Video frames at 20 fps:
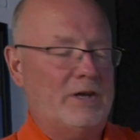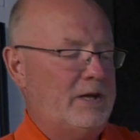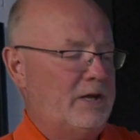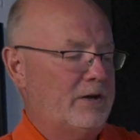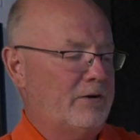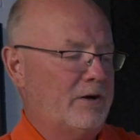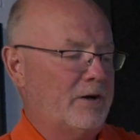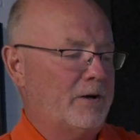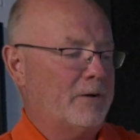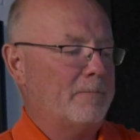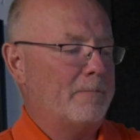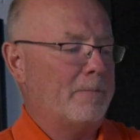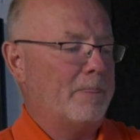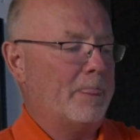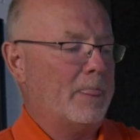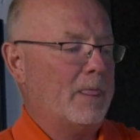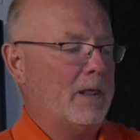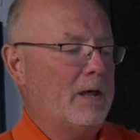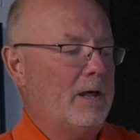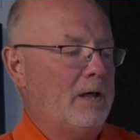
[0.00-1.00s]
era.
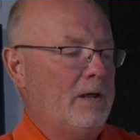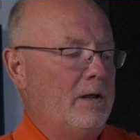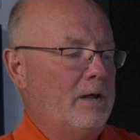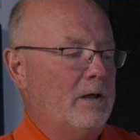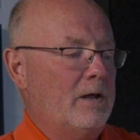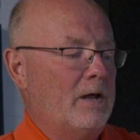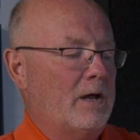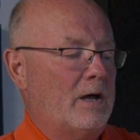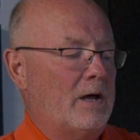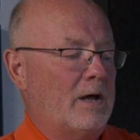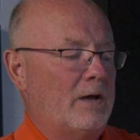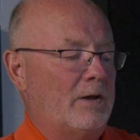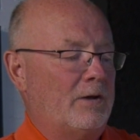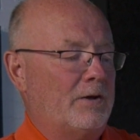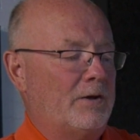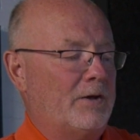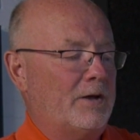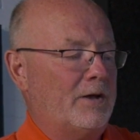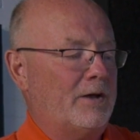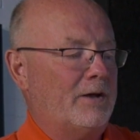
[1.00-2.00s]

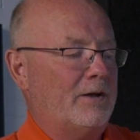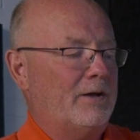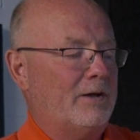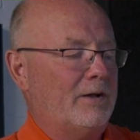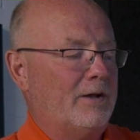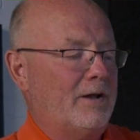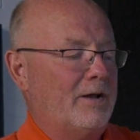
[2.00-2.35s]
And I